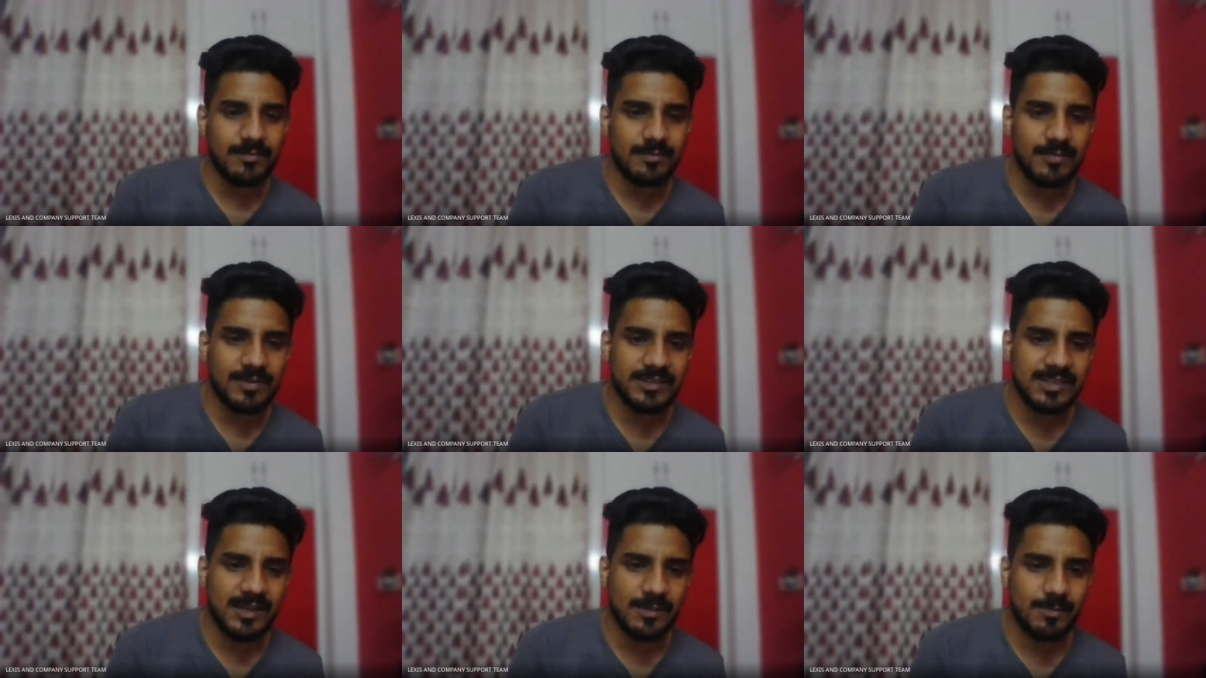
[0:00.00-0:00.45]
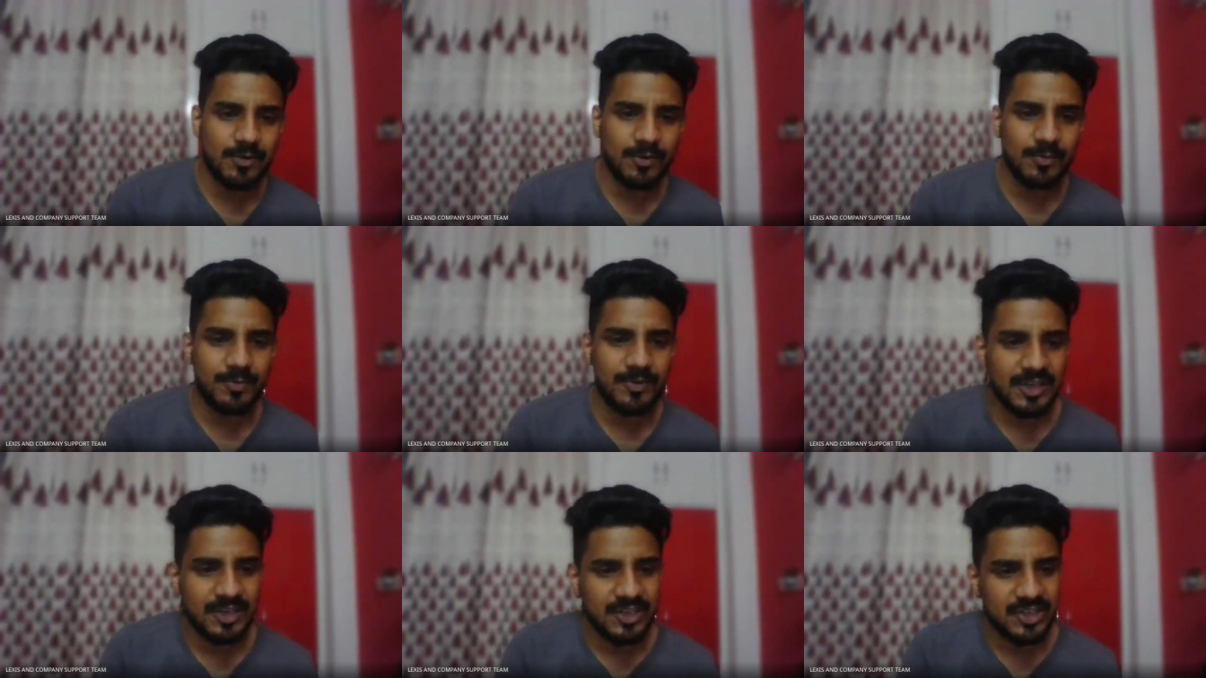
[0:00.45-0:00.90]

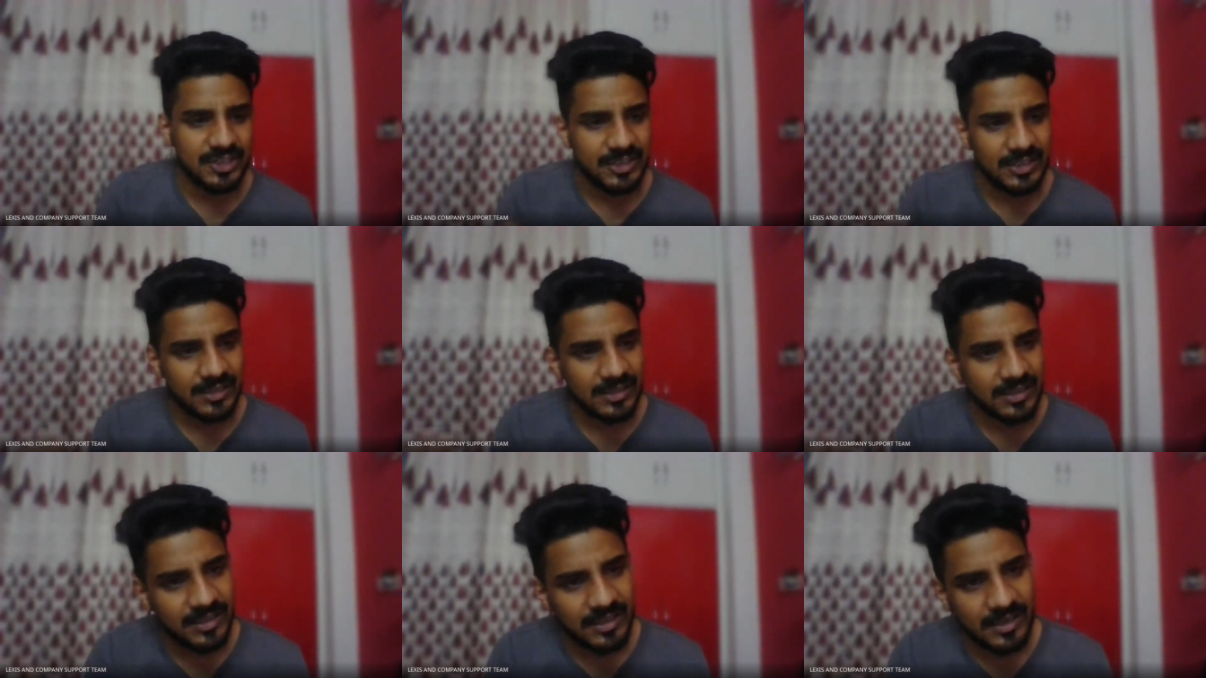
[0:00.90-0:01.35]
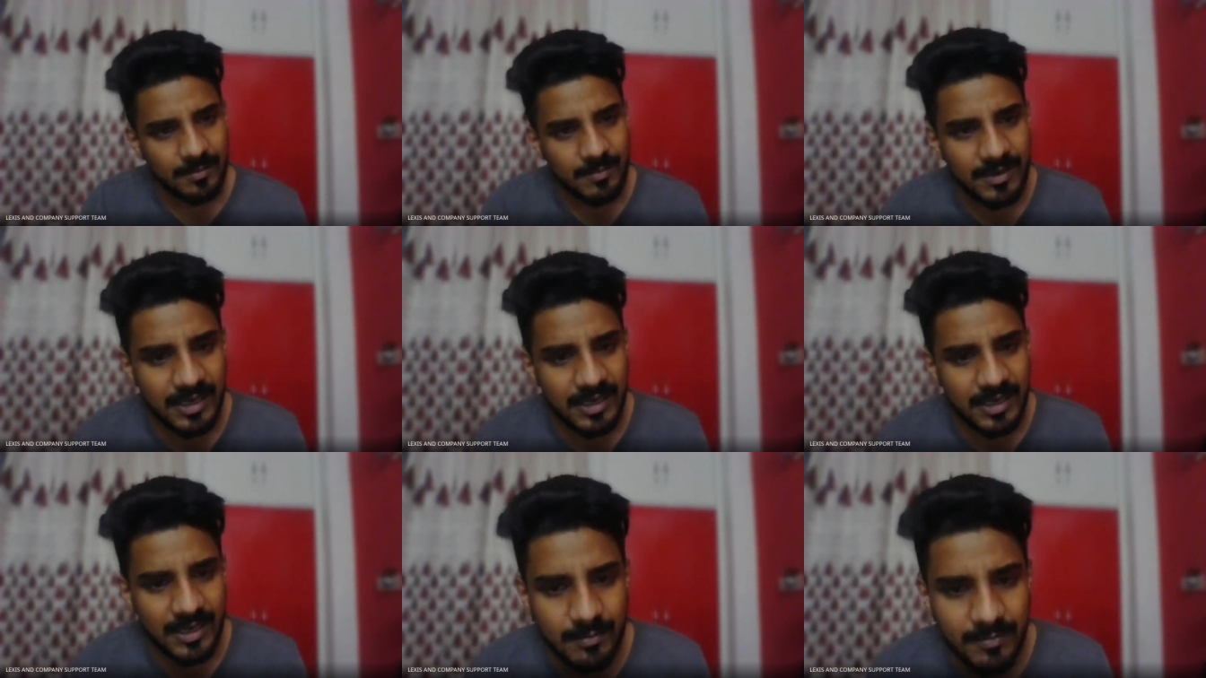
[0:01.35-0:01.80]
misappropriation and the
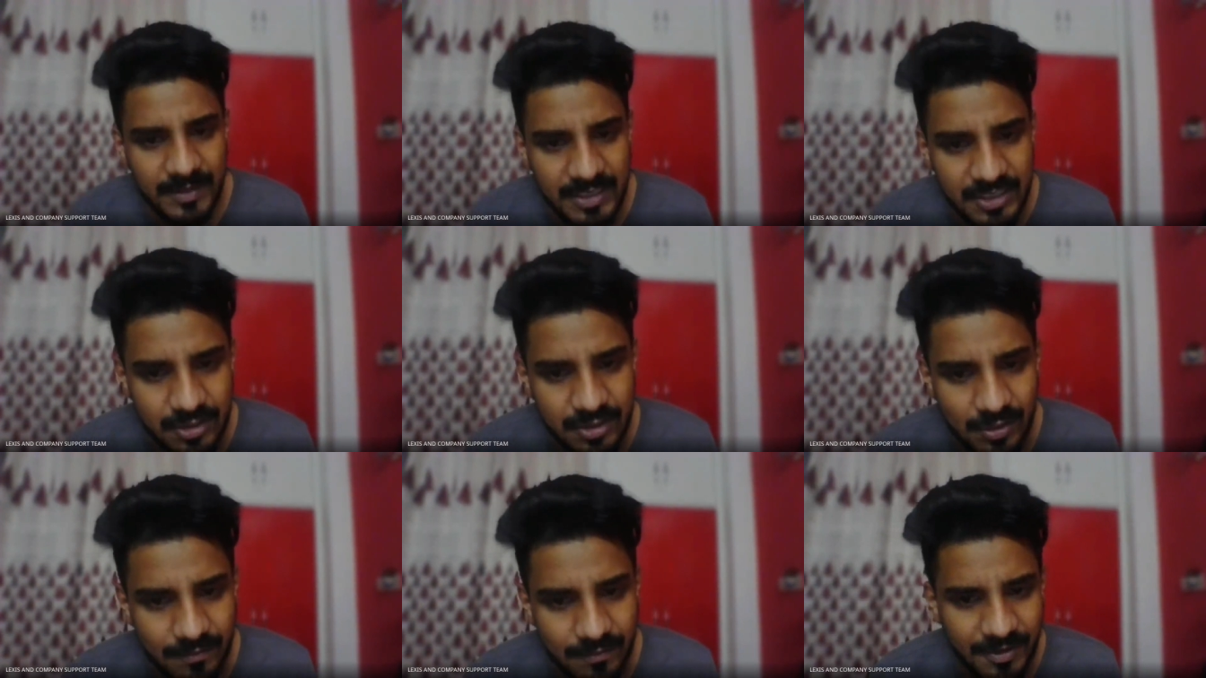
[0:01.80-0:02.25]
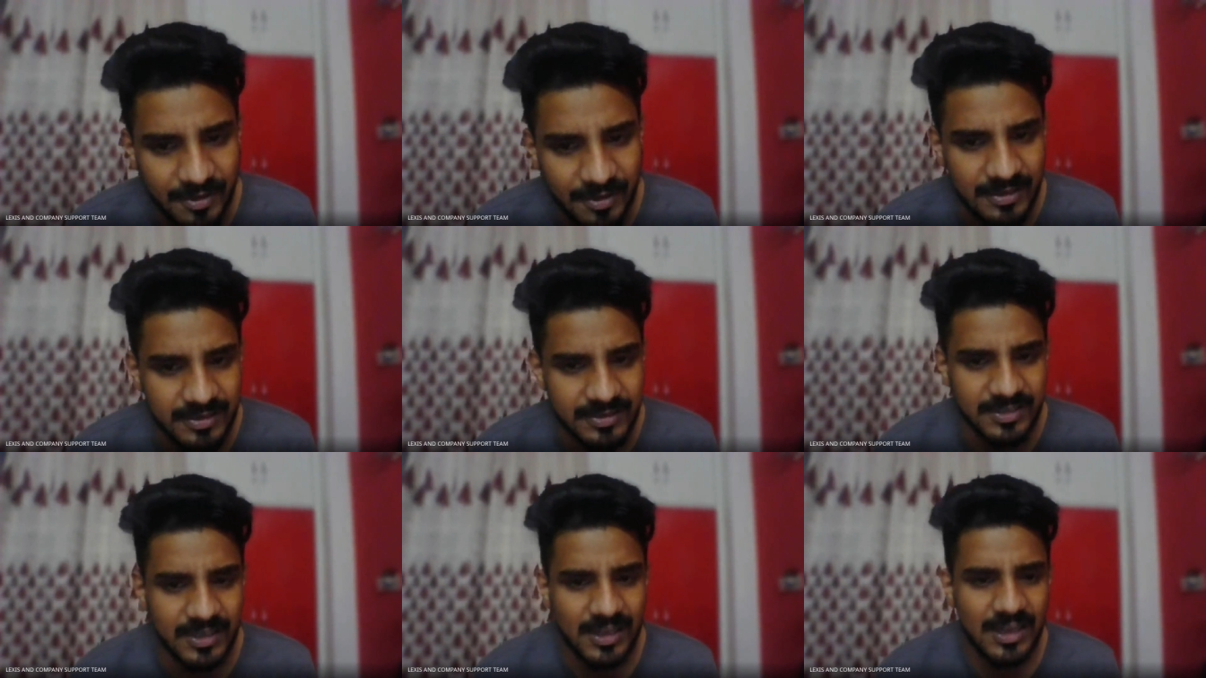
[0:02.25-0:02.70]
criminal breach of
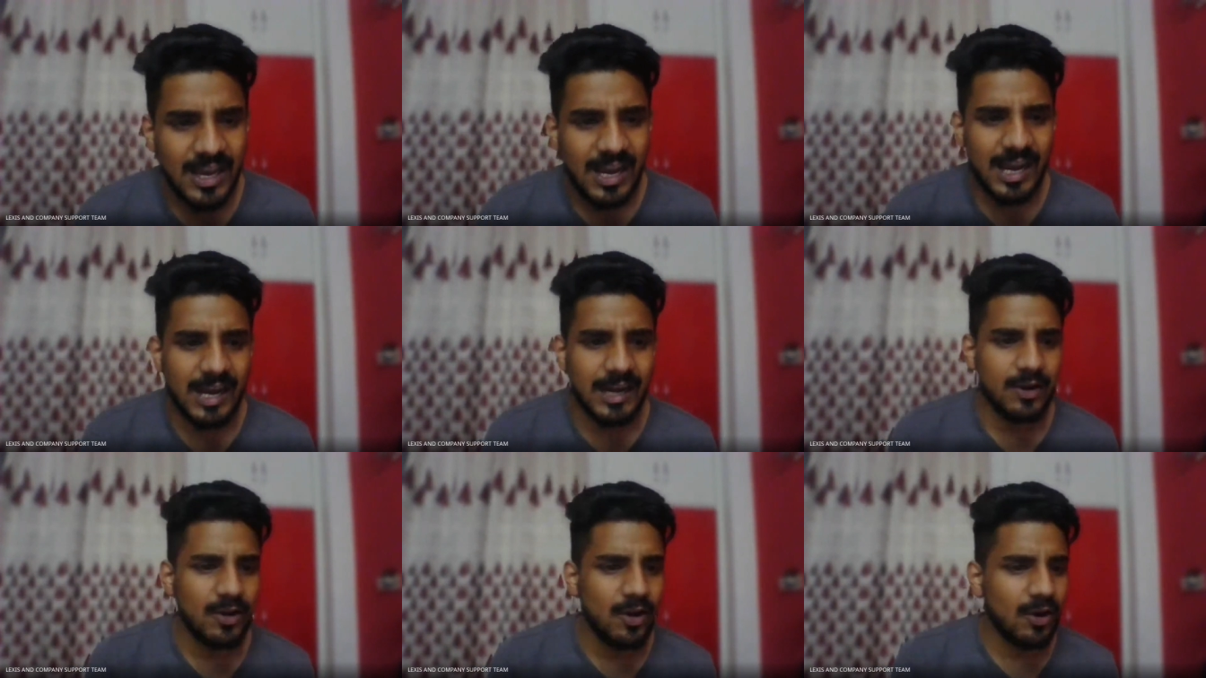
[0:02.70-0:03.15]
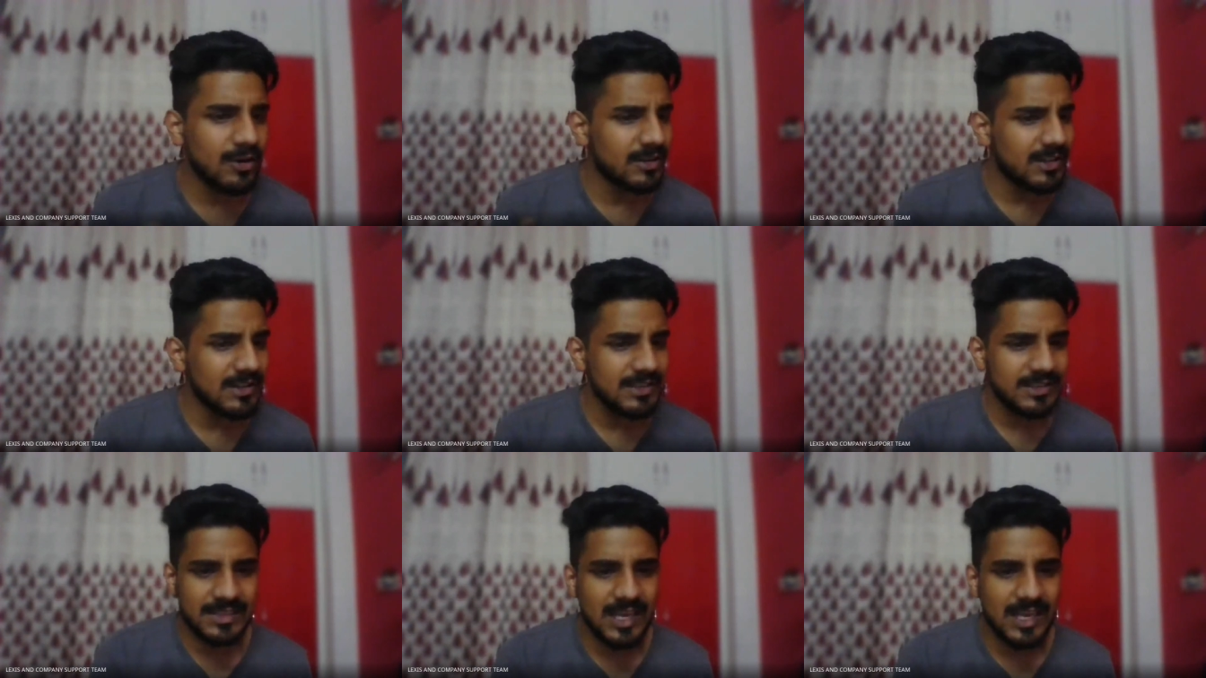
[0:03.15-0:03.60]
trust are not
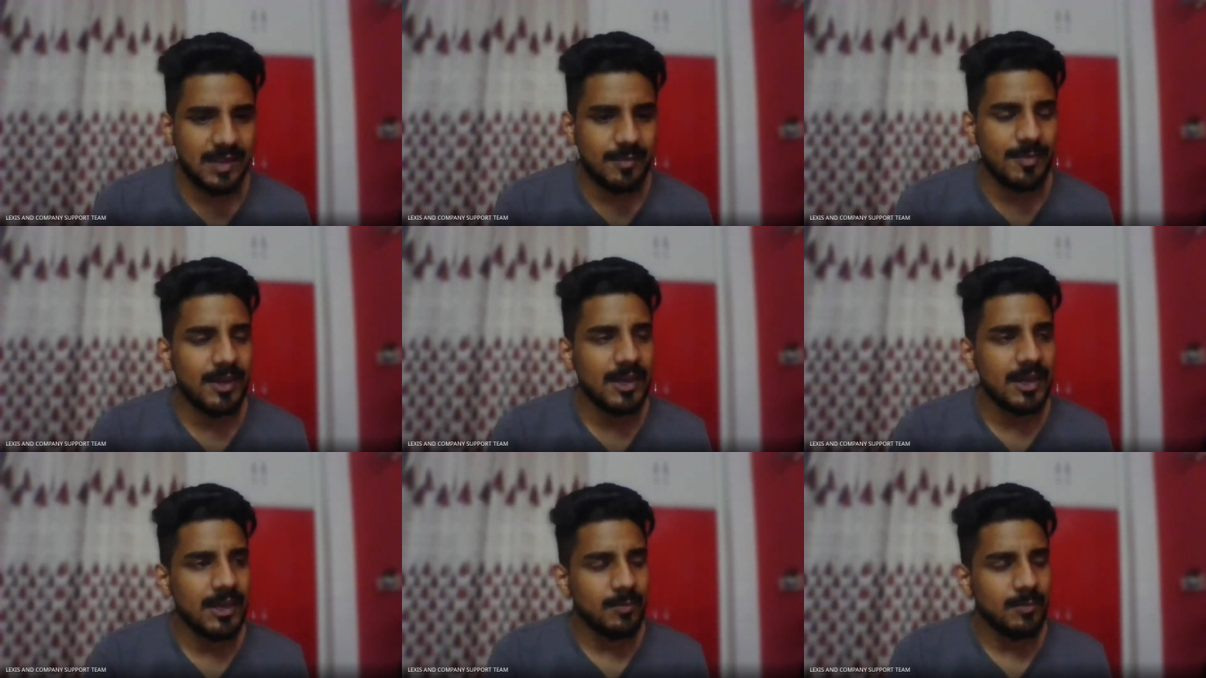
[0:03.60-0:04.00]
the same.